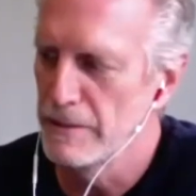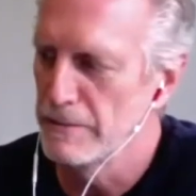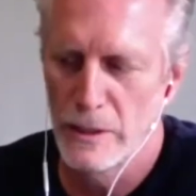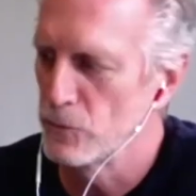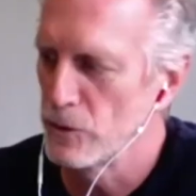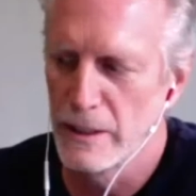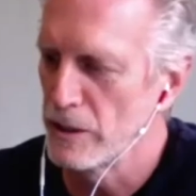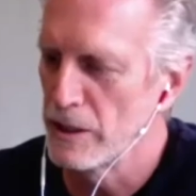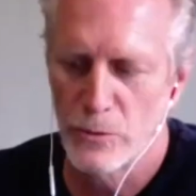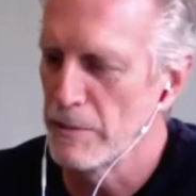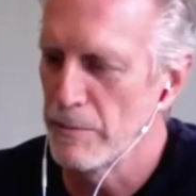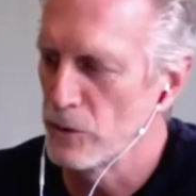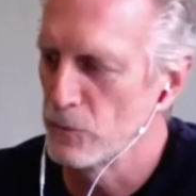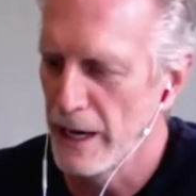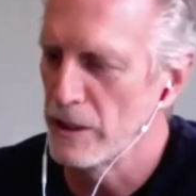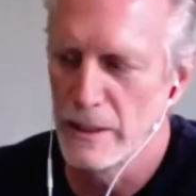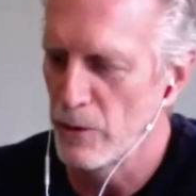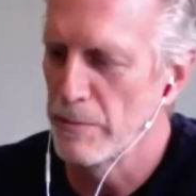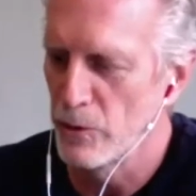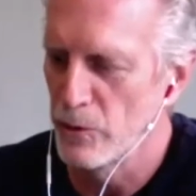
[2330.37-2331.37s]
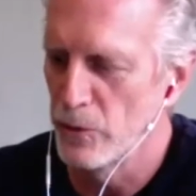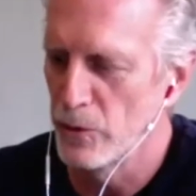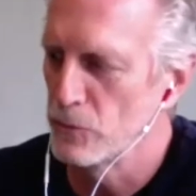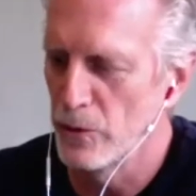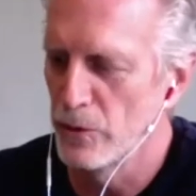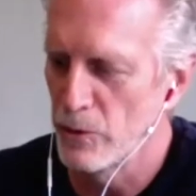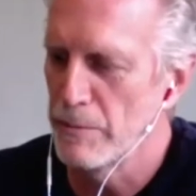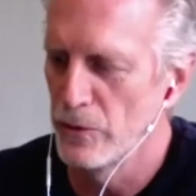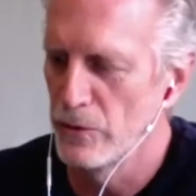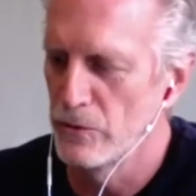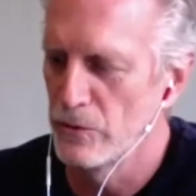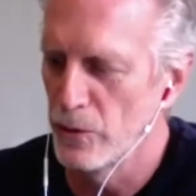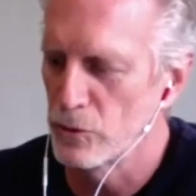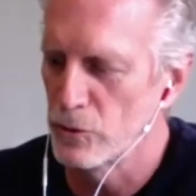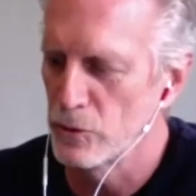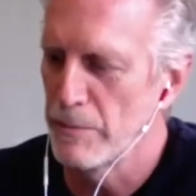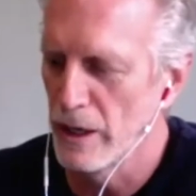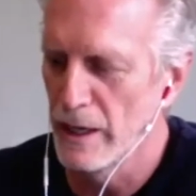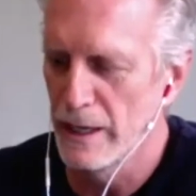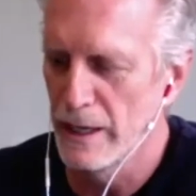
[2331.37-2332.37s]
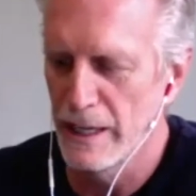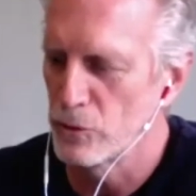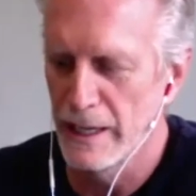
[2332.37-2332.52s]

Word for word: really powerful drug.